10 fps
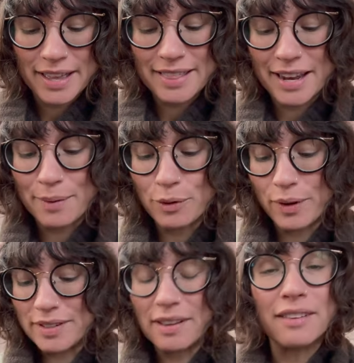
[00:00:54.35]
that I'm
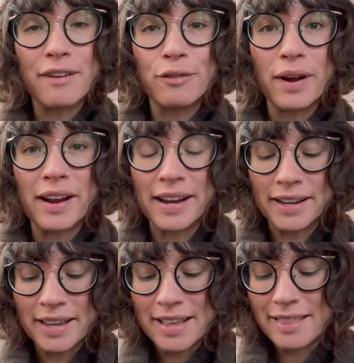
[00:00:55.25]
going to love
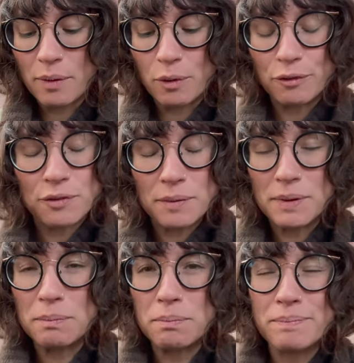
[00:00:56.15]
wearing, that will fit
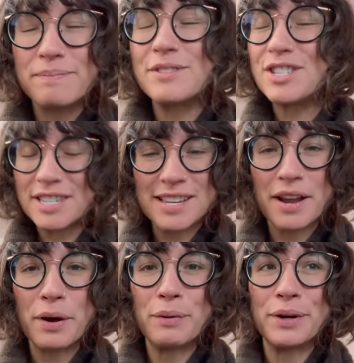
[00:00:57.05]
me just how
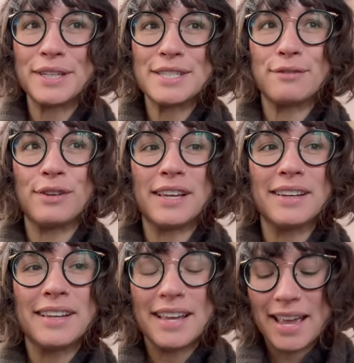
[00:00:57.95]
I want it to fit,
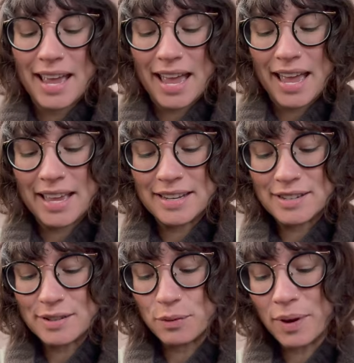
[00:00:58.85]

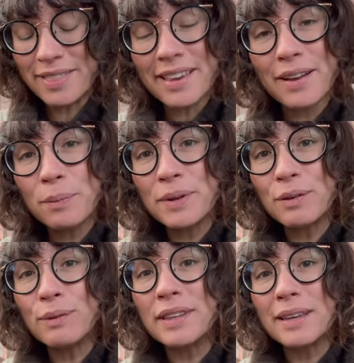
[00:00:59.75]
and one that I'll be
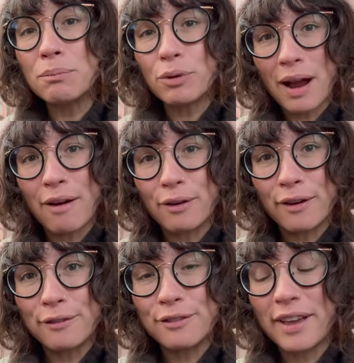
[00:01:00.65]
really proud
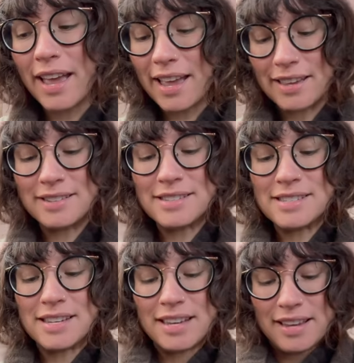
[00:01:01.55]
of. And
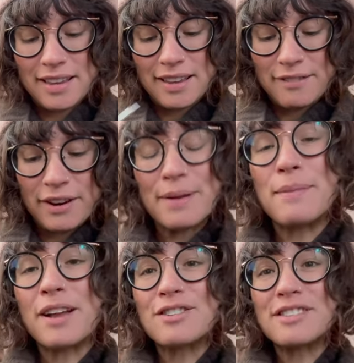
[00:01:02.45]
very
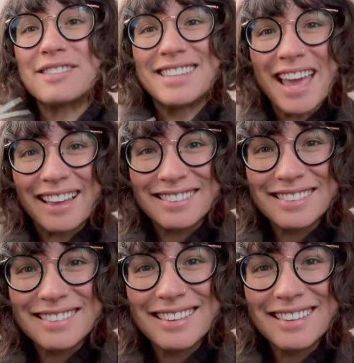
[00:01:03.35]
much, yes,